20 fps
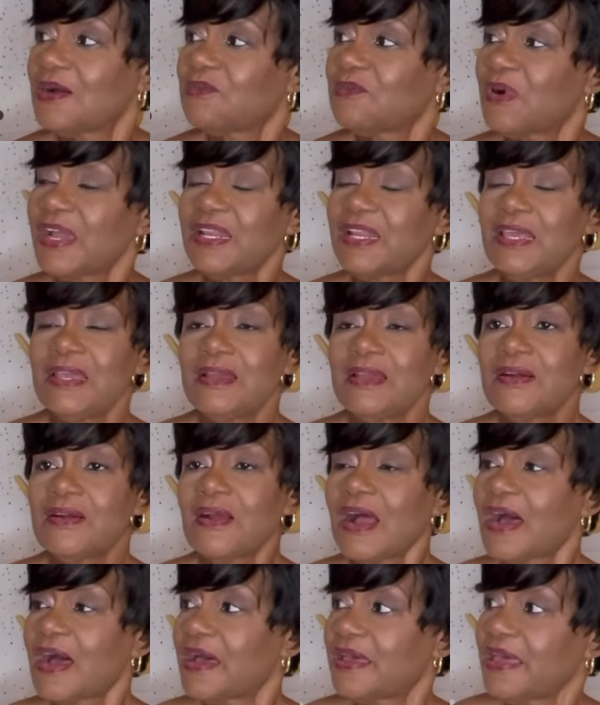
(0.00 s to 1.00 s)
Right
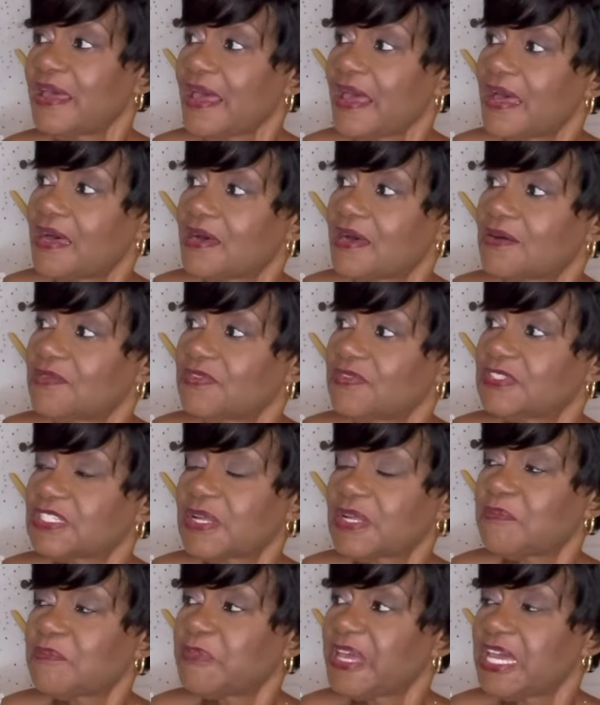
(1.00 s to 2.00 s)
here, I have
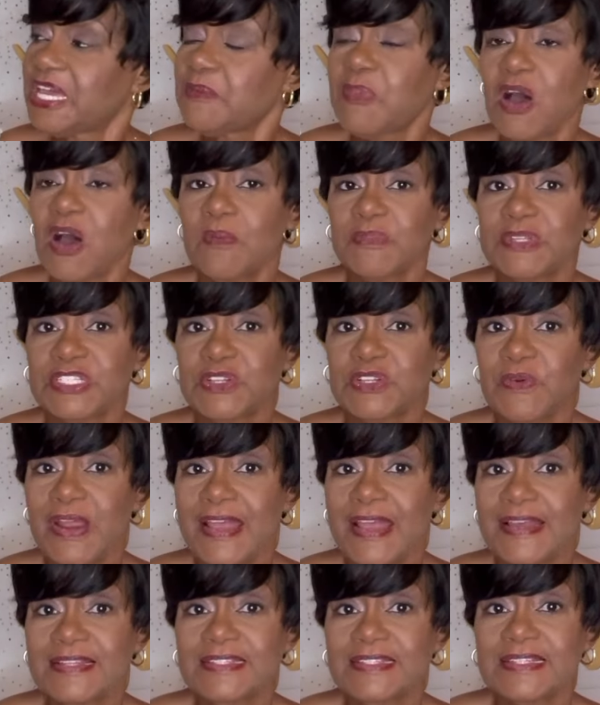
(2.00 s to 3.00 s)
some pink pampas
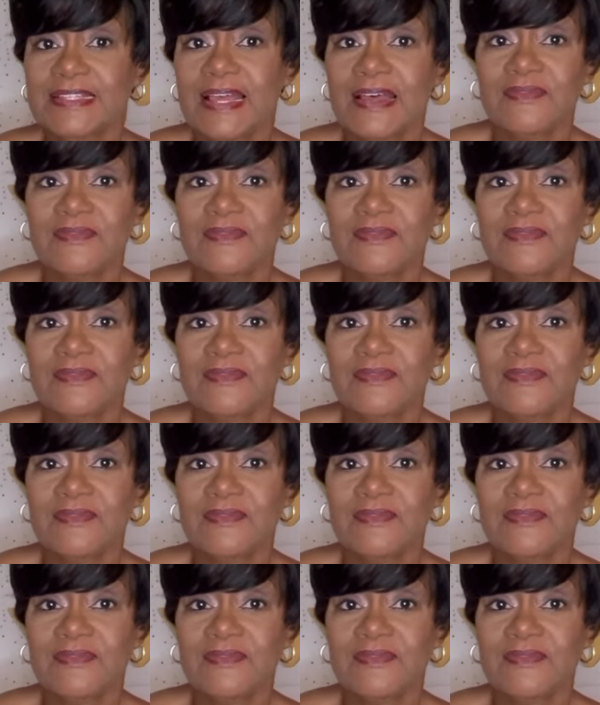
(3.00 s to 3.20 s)
grass.